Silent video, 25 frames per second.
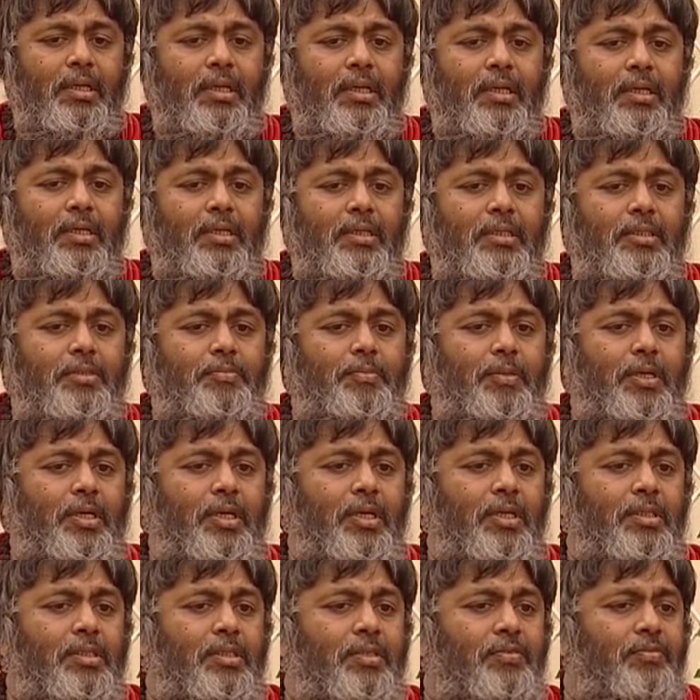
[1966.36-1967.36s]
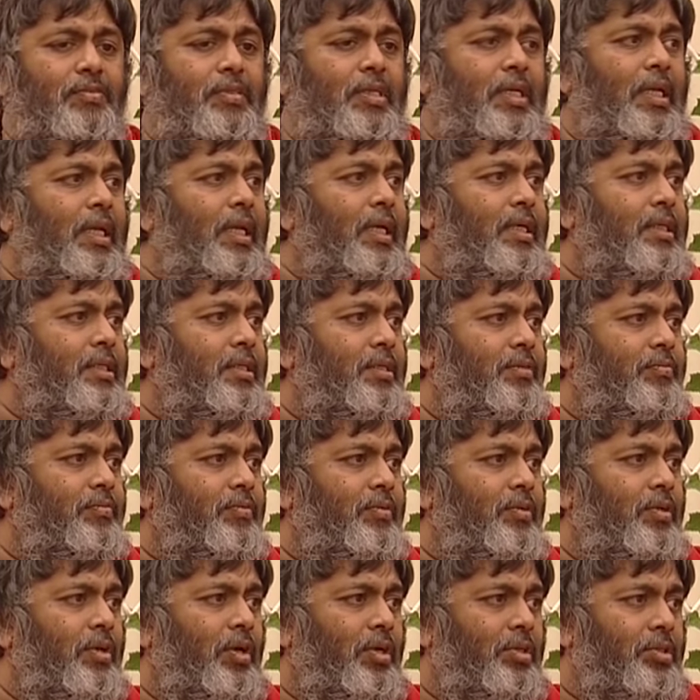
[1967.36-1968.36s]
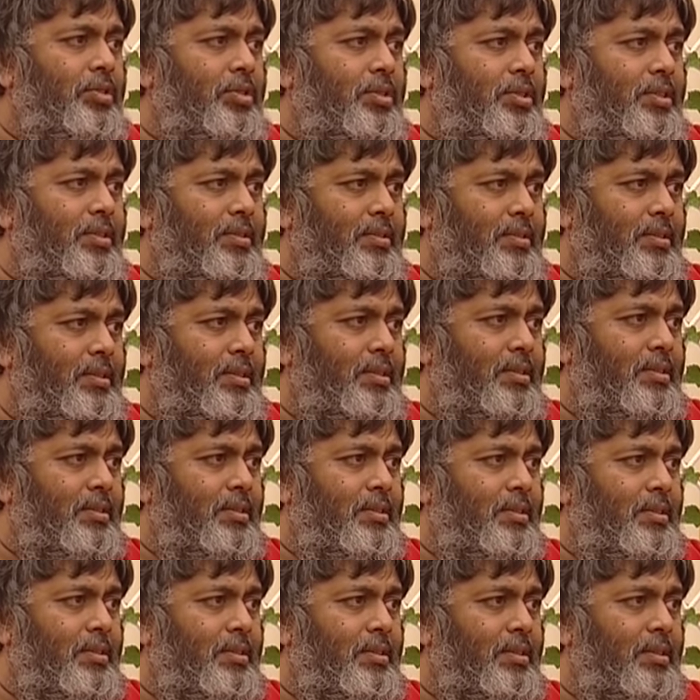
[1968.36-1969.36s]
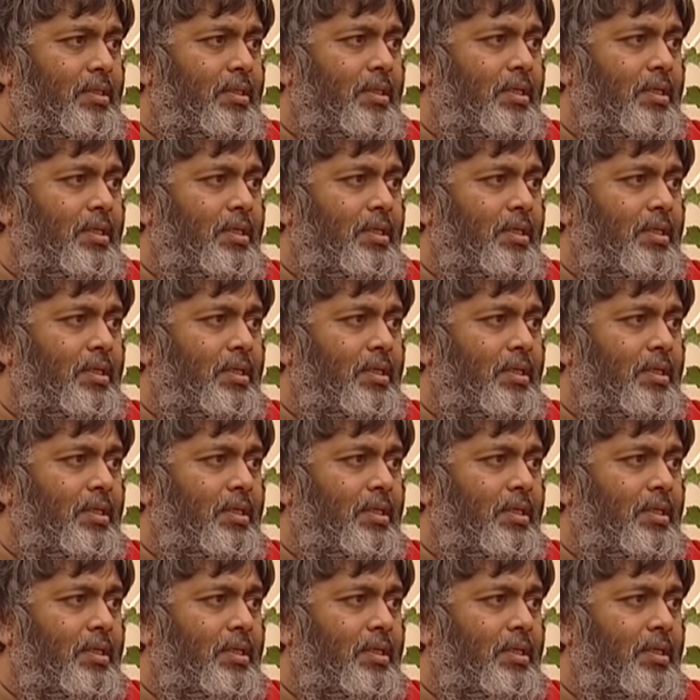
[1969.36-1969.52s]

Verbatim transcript: It is because of collective consciousness.